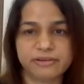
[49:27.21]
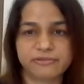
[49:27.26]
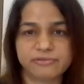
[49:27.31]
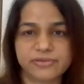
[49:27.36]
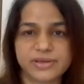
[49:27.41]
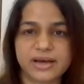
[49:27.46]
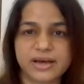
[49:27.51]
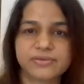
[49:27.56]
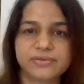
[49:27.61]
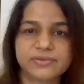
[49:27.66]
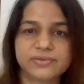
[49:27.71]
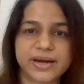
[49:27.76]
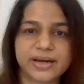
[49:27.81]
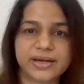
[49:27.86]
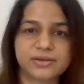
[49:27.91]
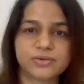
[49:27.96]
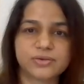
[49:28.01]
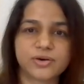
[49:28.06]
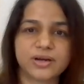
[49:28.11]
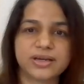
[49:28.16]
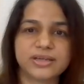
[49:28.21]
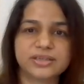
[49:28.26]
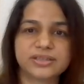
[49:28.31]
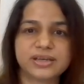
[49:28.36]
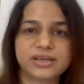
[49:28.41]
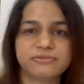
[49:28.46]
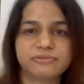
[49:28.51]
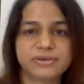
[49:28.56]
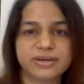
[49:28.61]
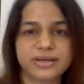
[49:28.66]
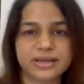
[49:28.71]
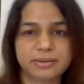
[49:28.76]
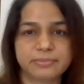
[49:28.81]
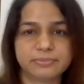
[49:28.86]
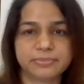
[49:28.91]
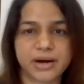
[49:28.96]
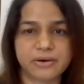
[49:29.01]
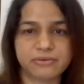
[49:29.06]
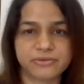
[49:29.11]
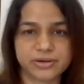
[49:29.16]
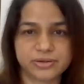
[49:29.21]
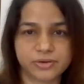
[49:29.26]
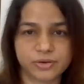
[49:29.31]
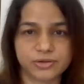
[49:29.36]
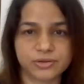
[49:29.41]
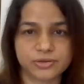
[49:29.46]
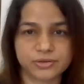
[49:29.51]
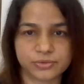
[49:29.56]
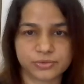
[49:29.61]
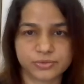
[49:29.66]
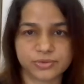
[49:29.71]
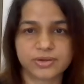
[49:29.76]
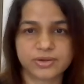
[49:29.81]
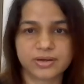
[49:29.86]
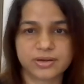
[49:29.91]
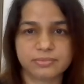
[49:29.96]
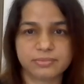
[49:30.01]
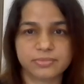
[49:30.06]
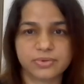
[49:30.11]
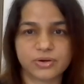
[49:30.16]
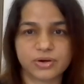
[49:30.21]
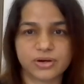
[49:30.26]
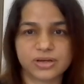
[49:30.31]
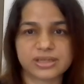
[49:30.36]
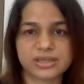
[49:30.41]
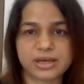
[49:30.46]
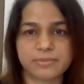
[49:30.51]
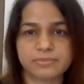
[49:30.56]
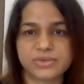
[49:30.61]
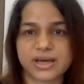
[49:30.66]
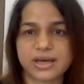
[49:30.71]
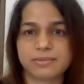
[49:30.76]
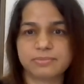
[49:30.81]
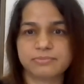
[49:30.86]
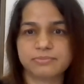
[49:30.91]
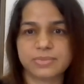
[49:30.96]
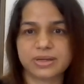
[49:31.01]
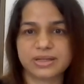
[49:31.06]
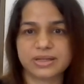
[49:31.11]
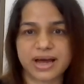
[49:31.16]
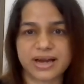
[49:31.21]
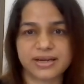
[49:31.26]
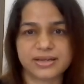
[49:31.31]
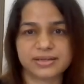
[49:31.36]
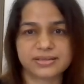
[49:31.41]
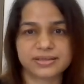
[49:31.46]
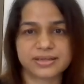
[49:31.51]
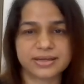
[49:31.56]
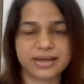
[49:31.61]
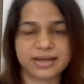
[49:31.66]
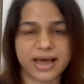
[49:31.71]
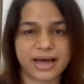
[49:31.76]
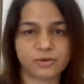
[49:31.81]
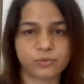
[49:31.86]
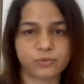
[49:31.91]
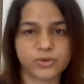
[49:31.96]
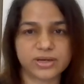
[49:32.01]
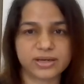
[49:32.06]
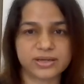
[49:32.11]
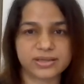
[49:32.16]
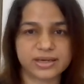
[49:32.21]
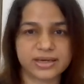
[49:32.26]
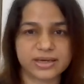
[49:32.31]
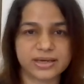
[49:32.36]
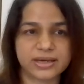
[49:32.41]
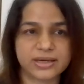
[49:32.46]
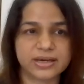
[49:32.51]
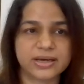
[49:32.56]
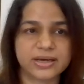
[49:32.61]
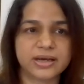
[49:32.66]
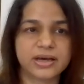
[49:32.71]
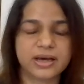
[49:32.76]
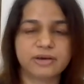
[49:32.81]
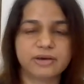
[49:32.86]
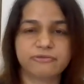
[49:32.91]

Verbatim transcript: if they have the right knowledge they feel empowered also because sometimes that is the lack where they